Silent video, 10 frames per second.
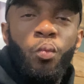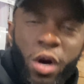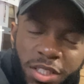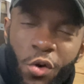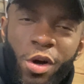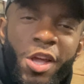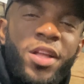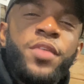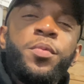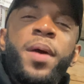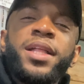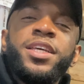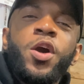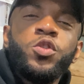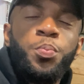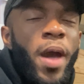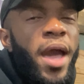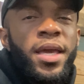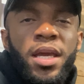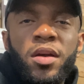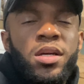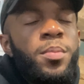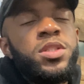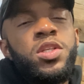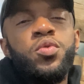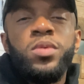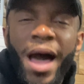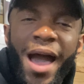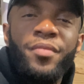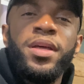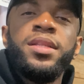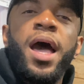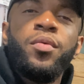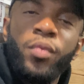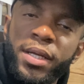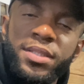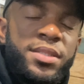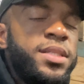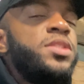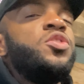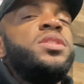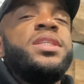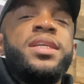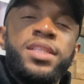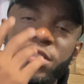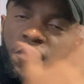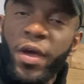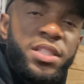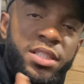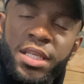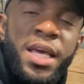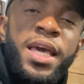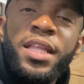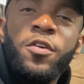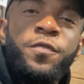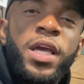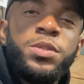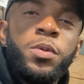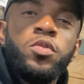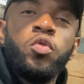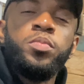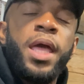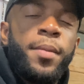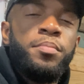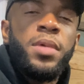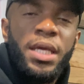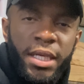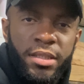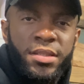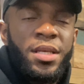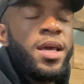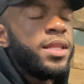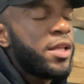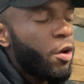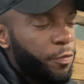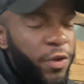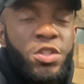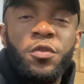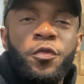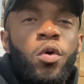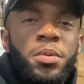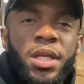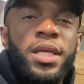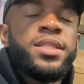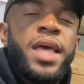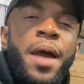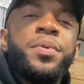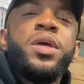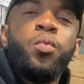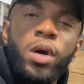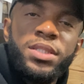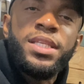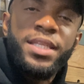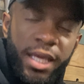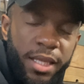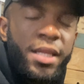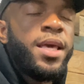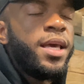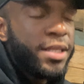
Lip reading: What's going on, everybody? Coach Pat here, coming to you live and direct. And since you're seeing this face in the Facebook group, that means that our Fix Your Form Clinic is happening once again.